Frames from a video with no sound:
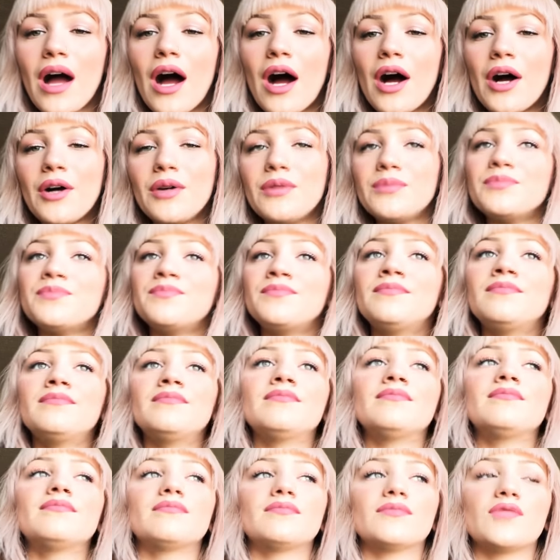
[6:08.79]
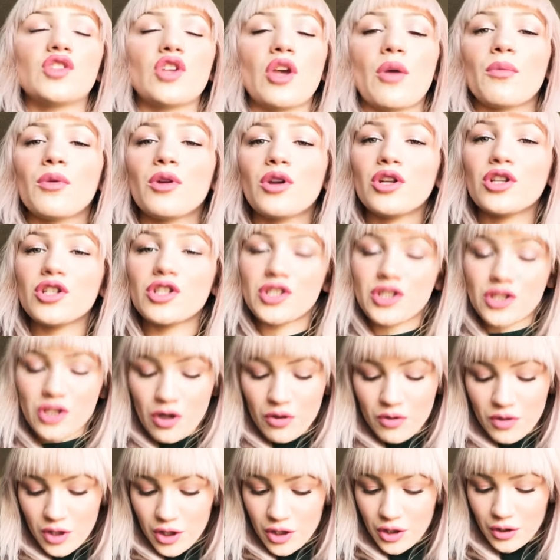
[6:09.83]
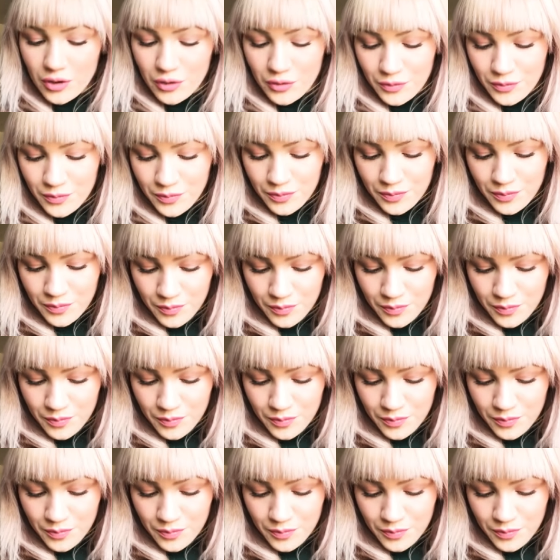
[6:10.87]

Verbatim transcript: Um, so I'm gonna show you